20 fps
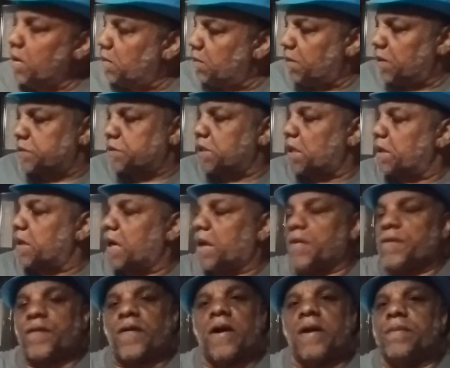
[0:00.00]
But y'all got to
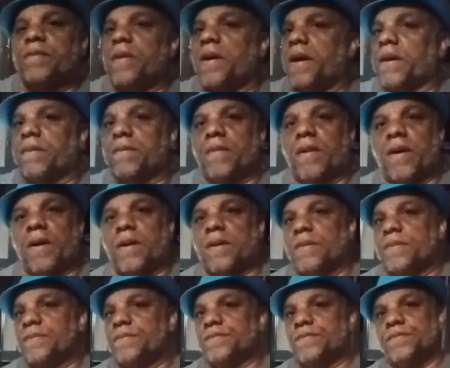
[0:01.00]
fight back, man.
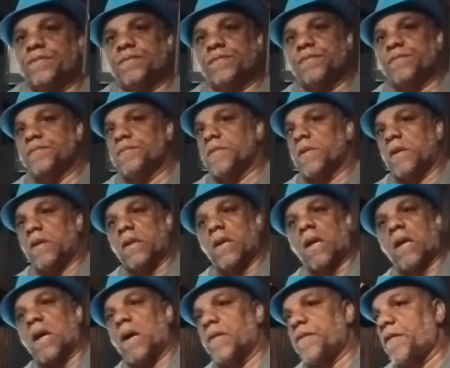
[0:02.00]

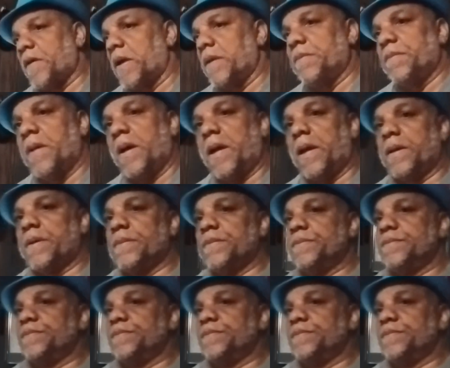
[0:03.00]
Y'all got to fight back.